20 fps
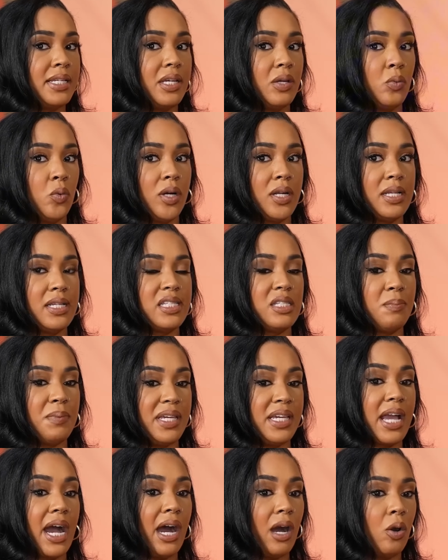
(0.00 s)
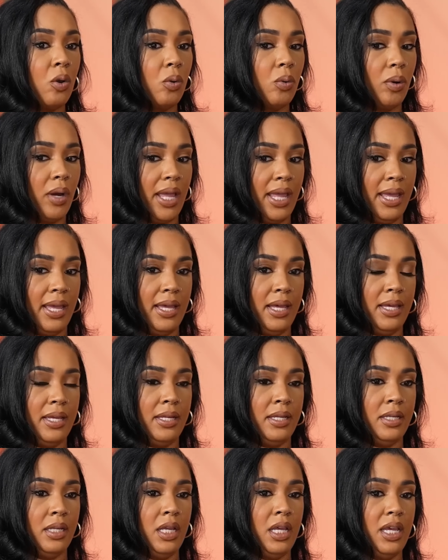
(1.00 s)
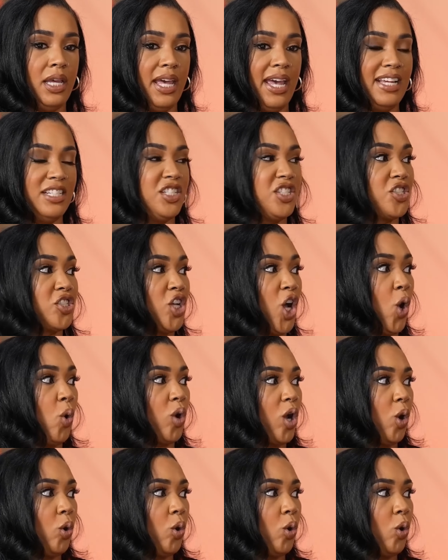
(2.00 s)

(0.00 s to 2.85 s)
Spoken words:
want to speak out and just go.